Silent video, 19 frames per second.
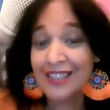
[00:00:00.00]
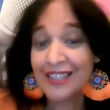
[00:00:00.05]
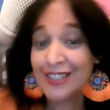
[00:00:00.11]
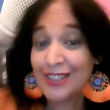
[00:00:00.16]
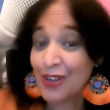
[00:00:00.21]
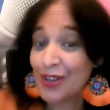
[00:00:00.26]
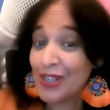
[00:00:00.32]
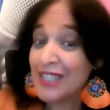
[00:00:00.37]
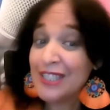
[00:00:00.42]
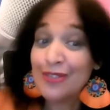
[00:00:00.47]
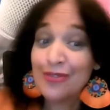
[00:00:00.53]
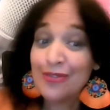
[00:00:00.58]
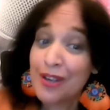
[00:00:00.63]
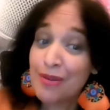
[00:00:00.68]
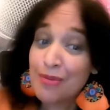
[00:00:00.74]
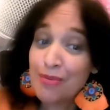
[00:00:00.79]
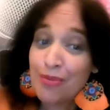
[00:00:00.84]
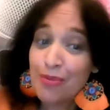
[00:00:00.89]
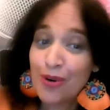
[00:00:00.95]
So it is very
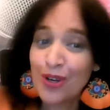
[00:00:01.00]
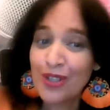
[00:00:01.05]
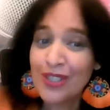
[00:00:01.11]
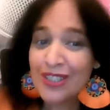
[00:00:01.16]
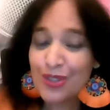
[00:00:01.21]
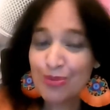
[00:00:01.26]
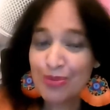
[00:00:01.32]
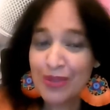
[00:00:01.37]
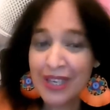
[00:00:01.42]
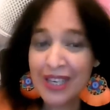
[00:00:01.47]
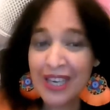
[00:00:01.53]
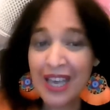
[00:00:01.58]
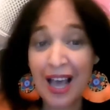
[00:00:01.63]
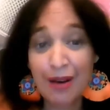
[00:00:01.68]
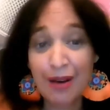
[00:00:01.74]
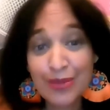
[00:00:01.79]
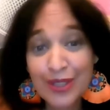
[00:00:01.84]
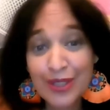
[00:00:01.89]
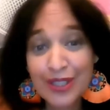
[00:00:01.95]
important to be
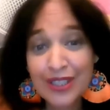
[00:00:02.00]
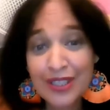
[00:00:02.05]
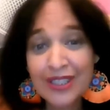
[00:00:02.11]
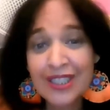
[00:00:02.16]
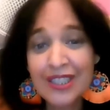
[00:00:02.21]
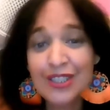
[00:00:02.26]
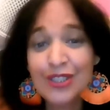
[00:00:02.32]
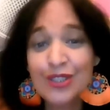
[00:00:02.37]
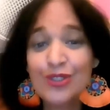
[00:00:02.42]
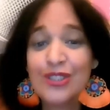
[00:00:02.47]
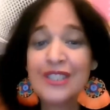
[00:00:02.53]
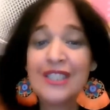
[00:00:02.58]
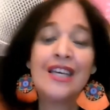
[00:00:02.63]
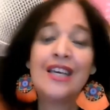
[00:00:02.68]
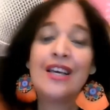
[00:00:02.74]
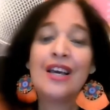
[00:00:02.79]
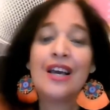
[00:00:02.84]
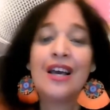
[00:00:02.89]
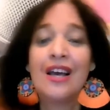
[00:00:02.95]
humble, to
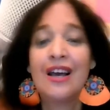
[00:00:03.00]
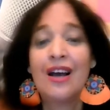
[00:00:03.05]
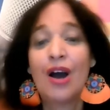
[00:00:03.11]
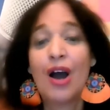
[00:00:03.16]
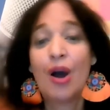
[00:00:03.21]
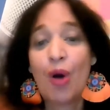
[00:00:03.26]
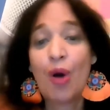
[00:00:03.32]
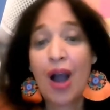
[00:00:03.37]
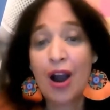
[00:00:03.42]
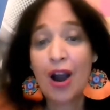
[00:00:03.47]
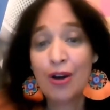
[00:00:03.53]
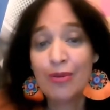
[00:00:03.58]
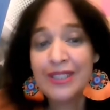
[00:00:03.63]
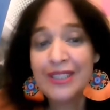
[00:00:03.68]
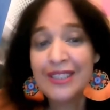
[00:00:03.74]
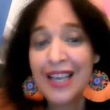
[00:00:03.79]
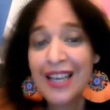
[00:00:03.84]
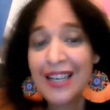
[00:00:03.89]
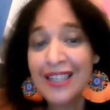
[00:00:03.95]
see our
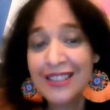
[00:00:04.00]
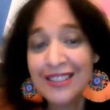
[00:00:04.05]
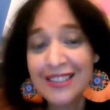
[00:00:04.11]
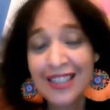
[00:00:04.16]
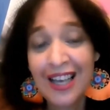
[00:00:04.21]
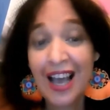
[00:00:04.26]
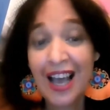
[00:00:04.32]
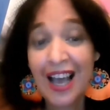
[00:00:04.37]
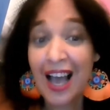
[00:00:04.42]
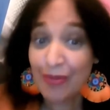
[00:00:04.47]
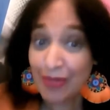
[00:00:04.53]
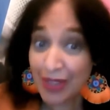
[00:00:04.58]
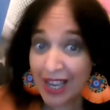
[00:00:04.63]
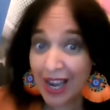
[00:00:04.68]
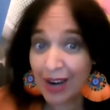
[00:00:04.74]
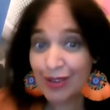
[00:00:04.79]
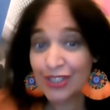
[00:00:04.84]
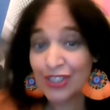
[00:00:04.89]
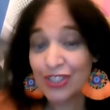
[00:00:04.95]
mistakes, have the
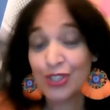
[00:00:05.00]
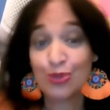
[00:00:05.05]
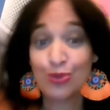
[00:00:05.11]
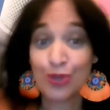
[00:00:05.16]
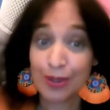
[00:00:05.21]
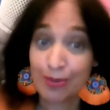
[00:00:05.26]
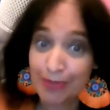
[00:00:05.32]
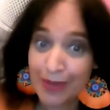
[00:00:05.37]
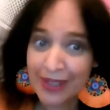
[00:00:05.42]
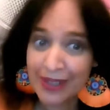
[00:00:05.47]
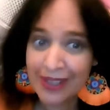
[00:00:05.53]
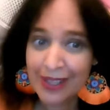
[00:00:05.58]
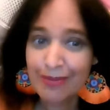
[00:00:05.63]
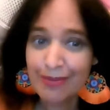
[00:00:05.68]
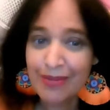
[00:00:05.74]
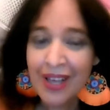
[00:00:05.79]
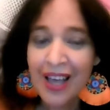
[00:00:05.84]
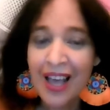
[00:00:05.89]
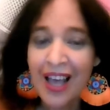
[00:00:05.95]
courage to admit
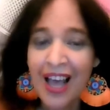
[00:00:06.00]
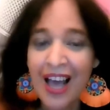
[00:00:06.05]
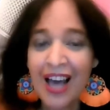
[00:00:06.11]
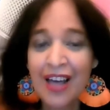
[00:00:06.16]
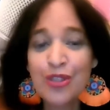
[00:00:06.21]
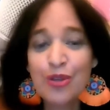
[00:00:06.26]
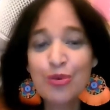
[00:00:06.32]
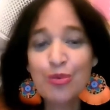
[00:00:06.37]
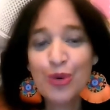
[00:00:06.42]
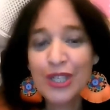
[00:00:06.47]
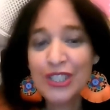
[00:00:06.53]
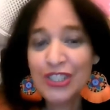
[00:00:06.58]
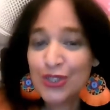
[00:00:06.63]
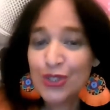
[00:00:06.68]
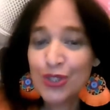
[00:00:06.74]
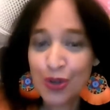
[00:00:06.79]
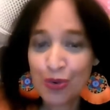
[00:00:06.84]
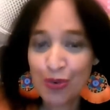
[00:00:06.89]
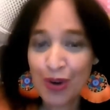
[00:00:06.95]
them, and the wish
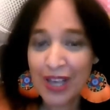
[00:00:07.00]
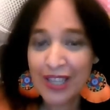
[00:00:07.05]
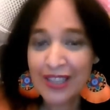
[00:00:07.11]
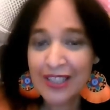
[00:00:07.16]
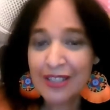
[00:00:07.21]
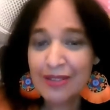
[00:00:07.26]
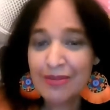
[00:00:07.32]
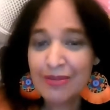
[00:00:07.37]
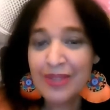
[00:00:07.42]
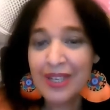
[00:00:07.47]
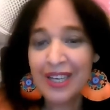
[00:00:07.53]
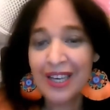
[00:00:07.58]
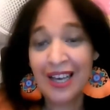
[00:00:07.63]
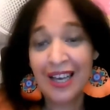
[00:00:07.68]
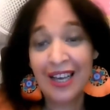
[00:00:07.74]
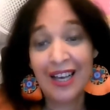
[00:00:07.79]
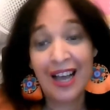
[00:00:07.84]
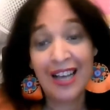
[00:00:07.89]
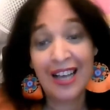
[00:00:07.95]
to correct them,
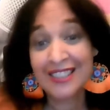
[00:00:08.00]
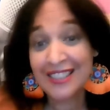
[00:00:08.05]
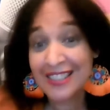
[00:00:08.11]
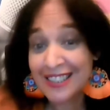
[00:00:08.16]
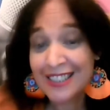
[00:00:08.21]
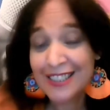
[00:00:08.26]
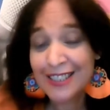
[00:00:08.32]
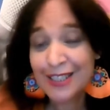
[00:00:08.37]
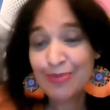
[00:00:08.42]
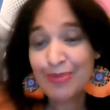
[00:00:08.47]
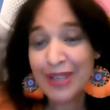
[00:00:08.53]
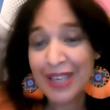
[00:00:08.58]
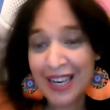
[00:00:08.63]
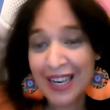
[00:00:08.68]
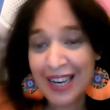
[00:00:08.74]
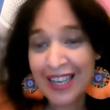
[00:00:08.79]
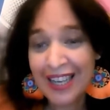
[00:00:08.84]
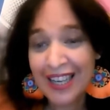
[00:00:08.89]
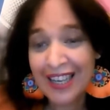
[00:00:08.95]
uh, as this is the
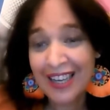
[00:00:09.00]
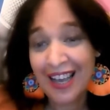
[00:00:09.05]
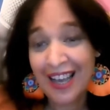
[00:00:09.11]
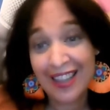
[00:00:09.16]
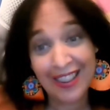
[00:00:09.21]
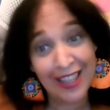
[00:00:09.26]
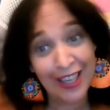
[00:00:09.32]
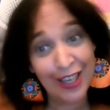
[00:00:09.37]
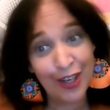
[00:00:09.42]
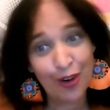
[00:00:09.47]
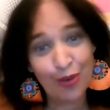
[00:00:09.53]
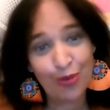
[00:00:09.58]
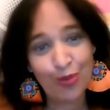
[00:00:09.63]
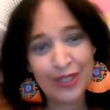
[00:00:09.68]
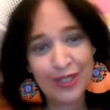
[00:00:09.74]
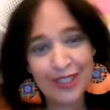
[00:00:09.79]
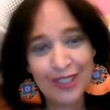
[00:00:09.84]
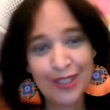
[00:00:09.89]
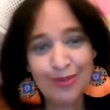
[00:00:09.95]
beginning, I think, of
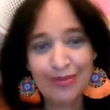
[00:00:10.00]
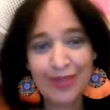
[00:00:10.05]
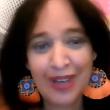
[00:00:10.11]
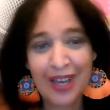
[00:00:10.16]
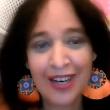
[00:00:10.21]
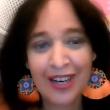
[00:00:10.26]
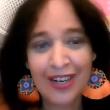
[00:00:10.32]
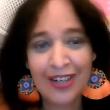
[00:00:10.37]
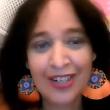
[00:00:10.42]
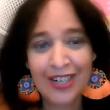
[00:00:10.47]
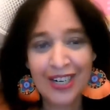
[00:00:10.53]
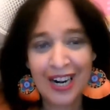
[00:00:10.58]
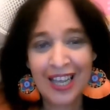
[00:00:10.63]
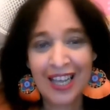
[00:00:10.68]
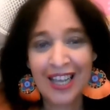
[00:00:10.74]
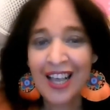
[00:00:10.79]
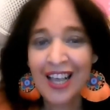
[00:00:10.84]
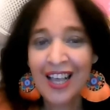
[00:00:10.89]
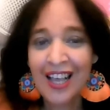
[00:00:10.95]
wisdom and learning.